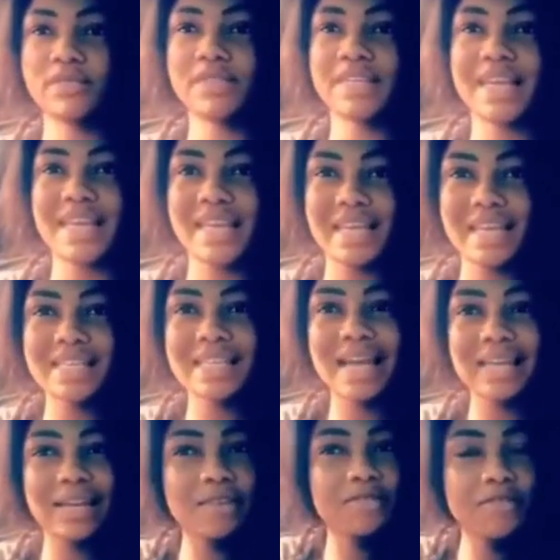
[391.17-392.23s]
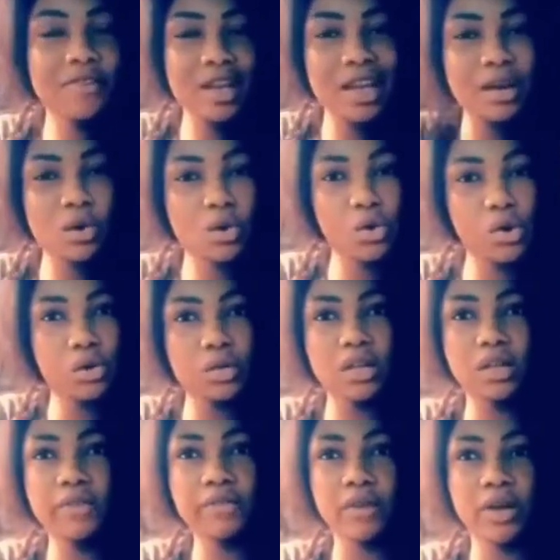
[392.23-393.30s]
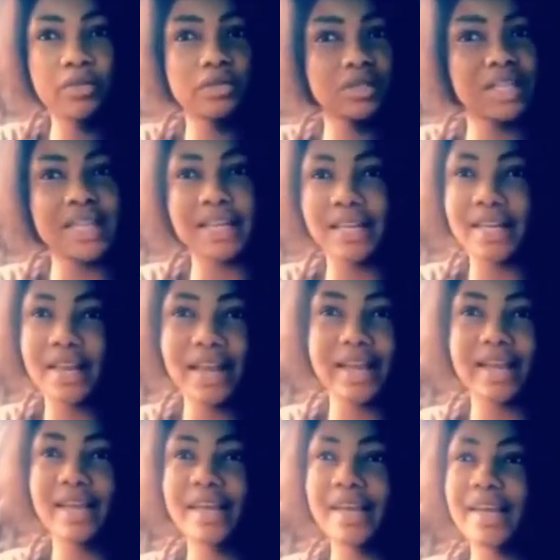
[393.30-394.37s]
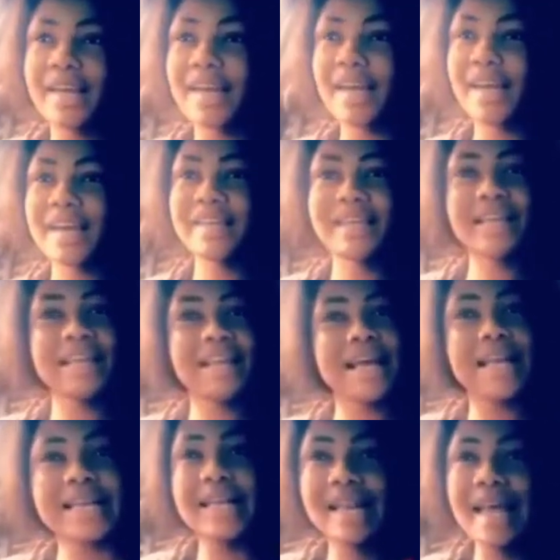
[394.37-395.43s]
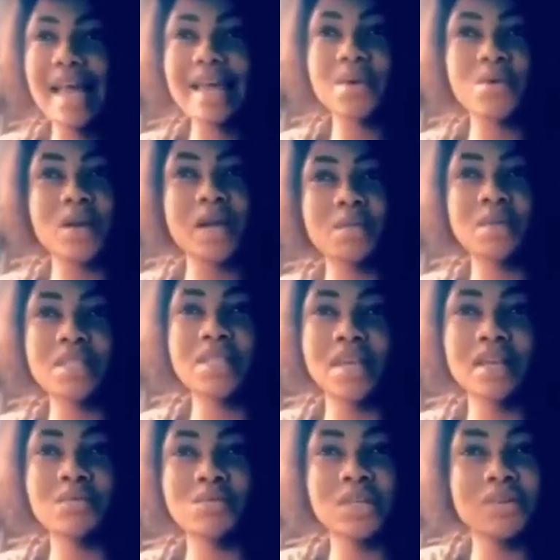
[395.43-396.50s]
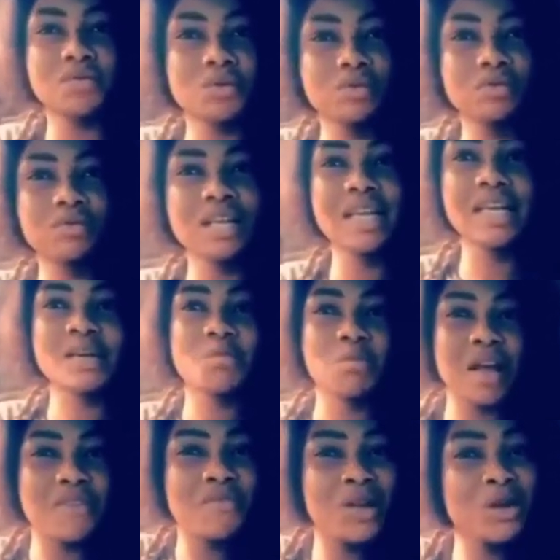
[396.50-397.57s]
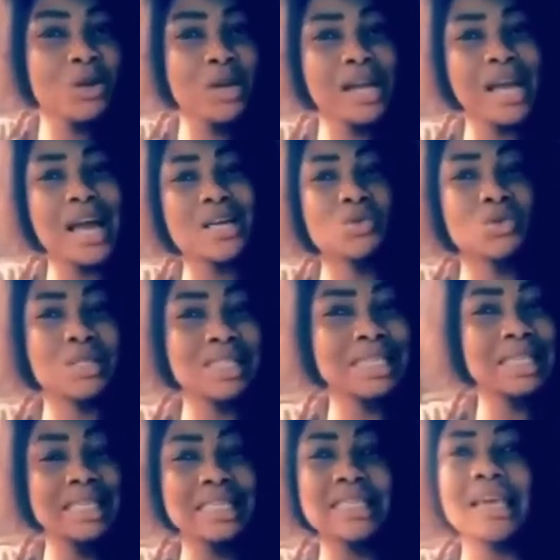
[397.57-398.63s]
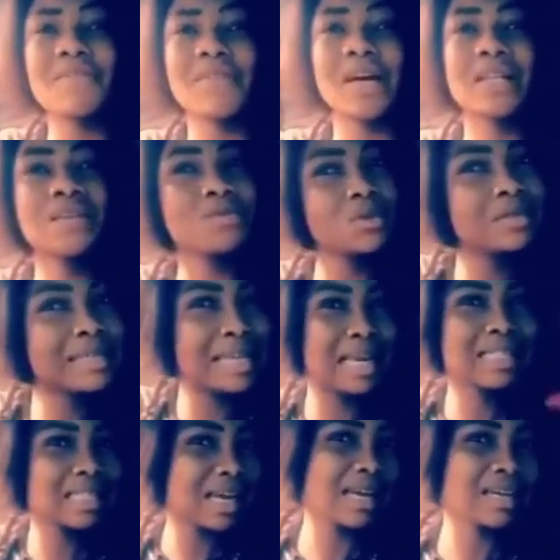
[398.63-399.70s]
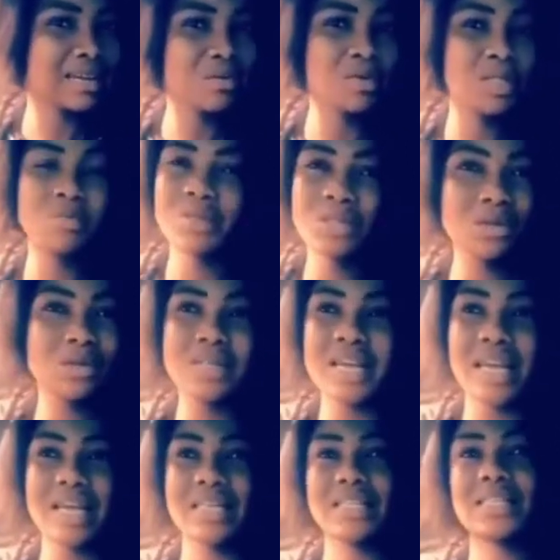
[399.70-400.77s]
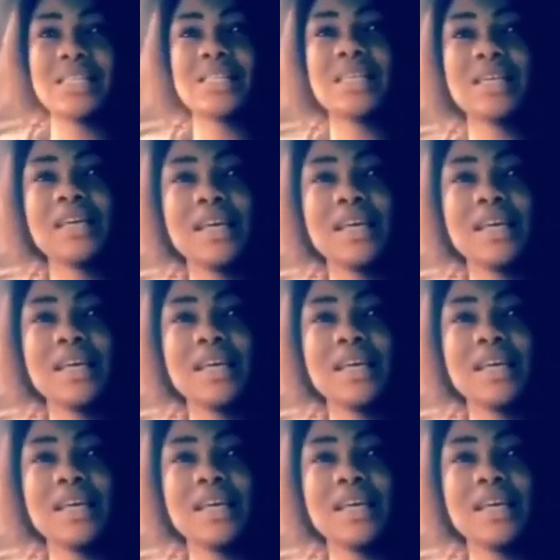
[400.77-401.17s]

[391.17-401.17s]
Yeah, I get. I dey fear God dey for even take lie. I need lie where be say even my fellow liars to see itself and even get angry with me. It's not nice.